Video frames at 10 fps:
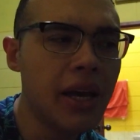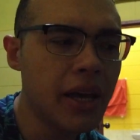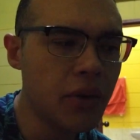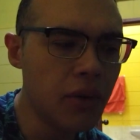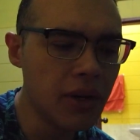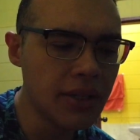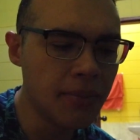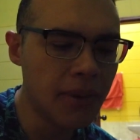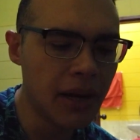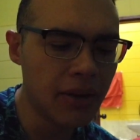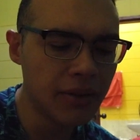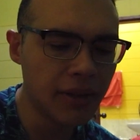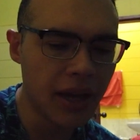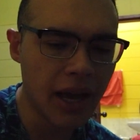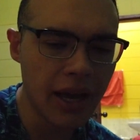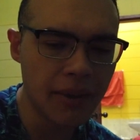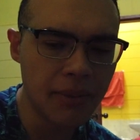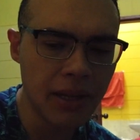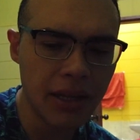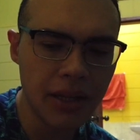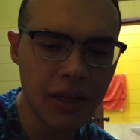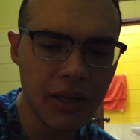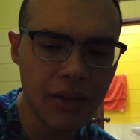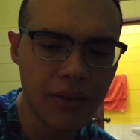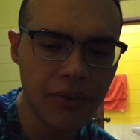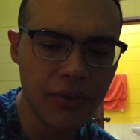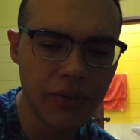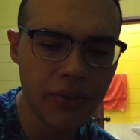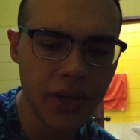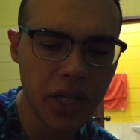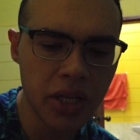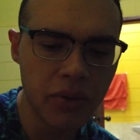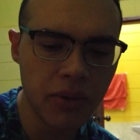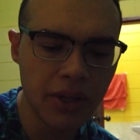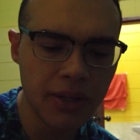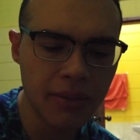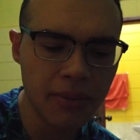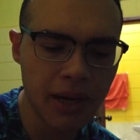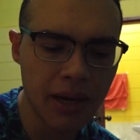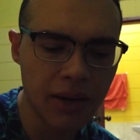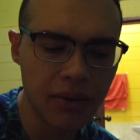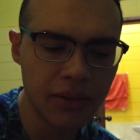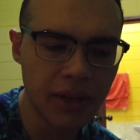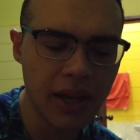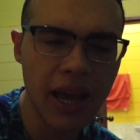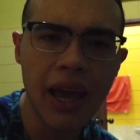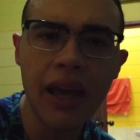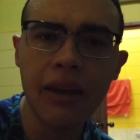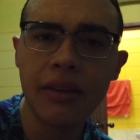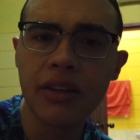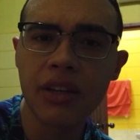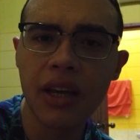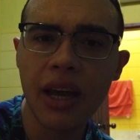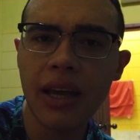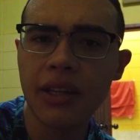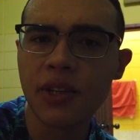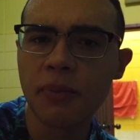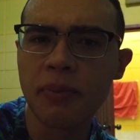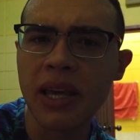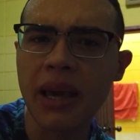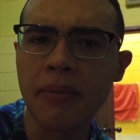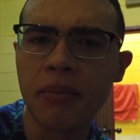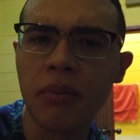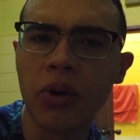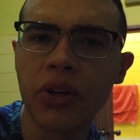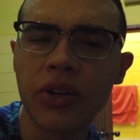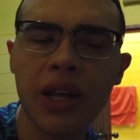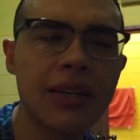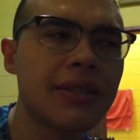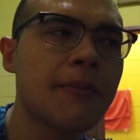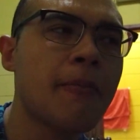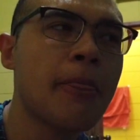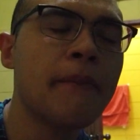It was about, I believe, it was about 8 p.m. more or less.